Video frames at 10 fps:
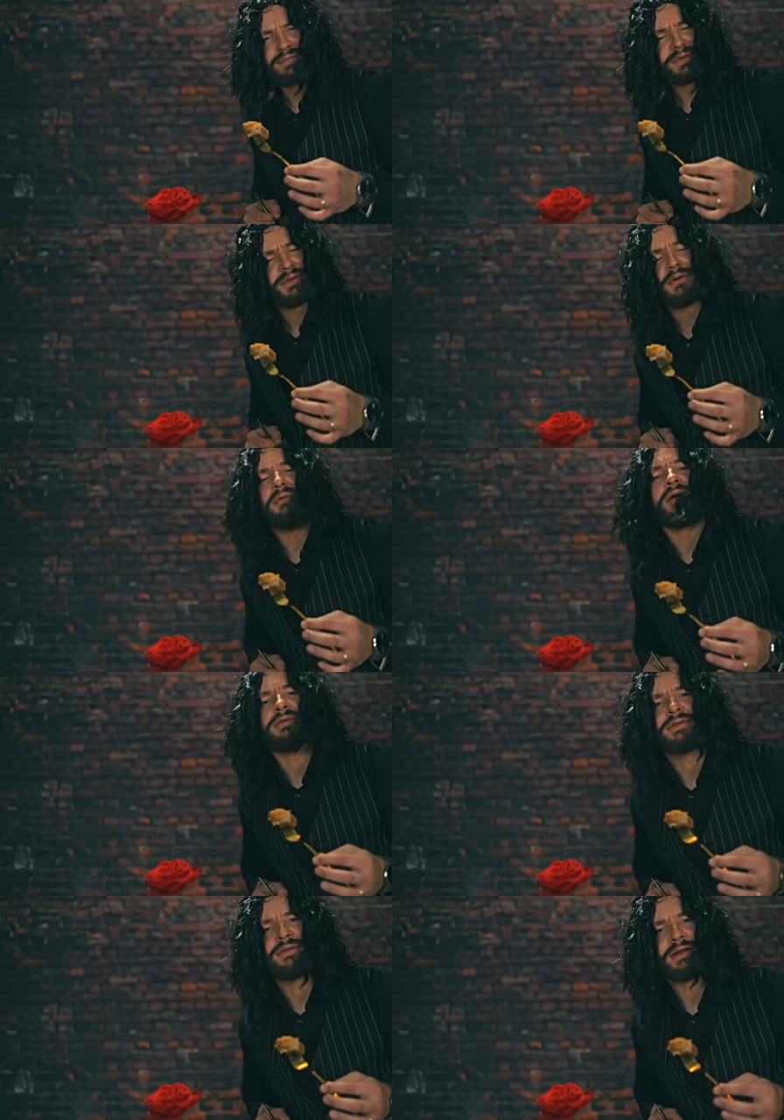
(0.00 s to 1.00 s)
No
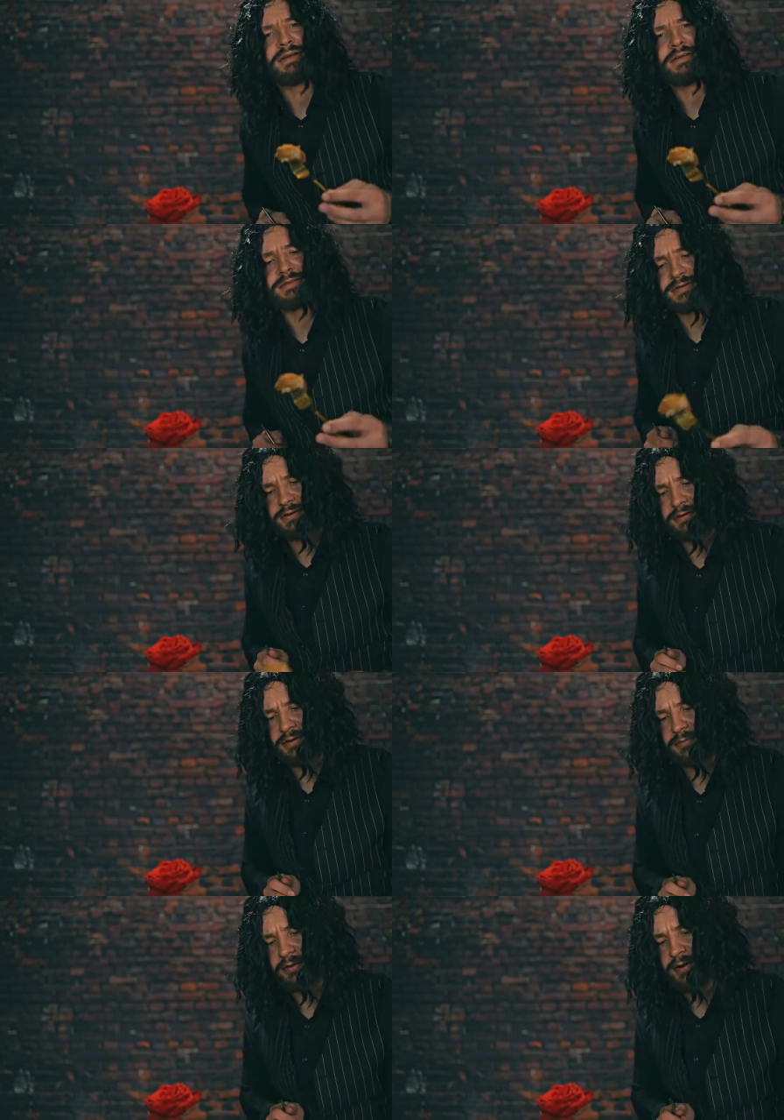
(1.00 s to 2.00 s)
wonder they didn't turn
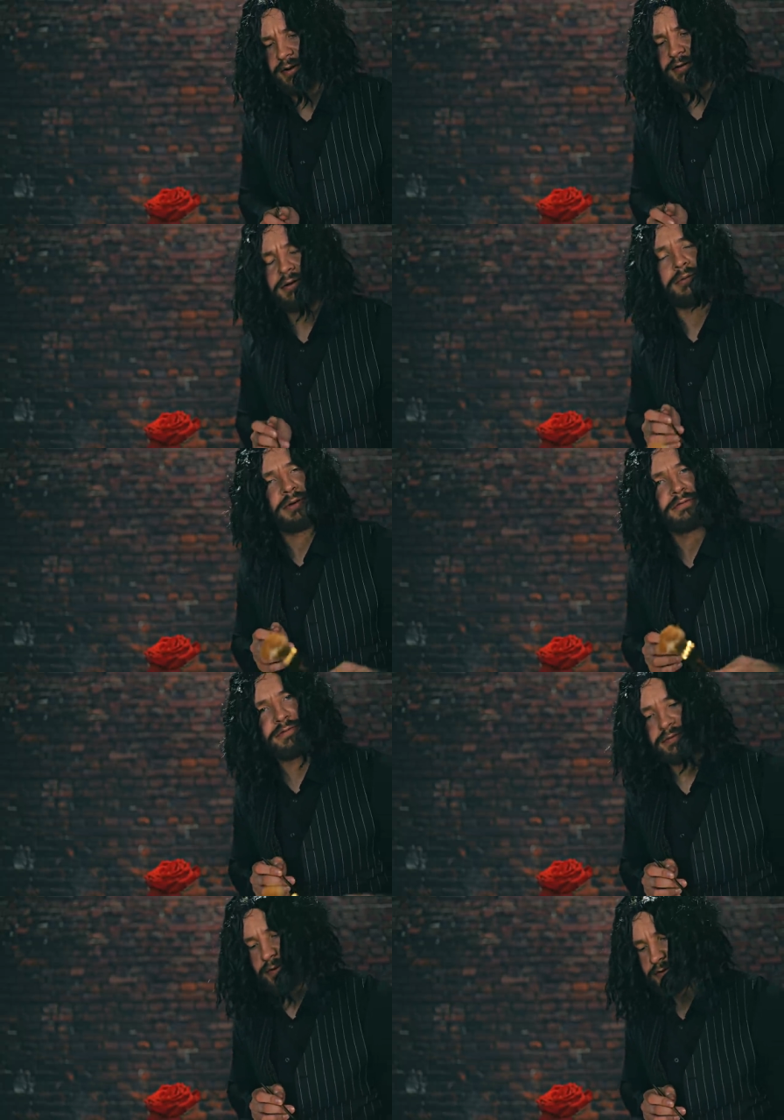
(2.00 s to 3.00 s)
up. I'm going to
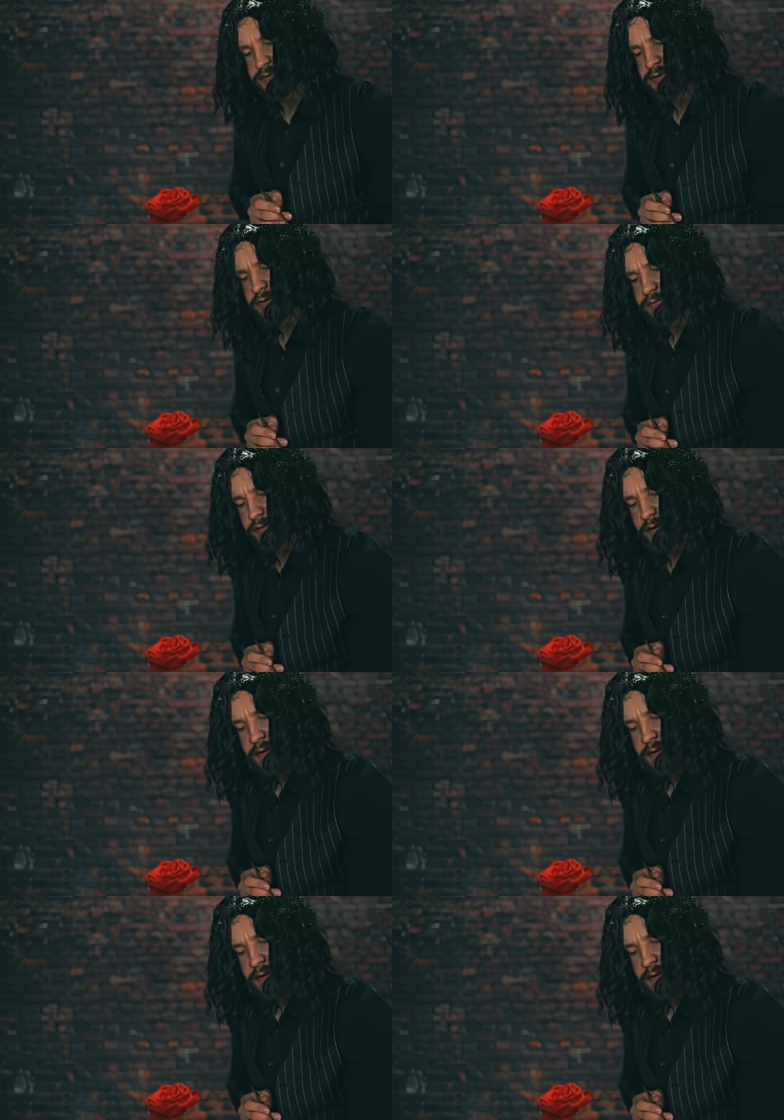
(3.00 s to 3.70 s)
feed myself.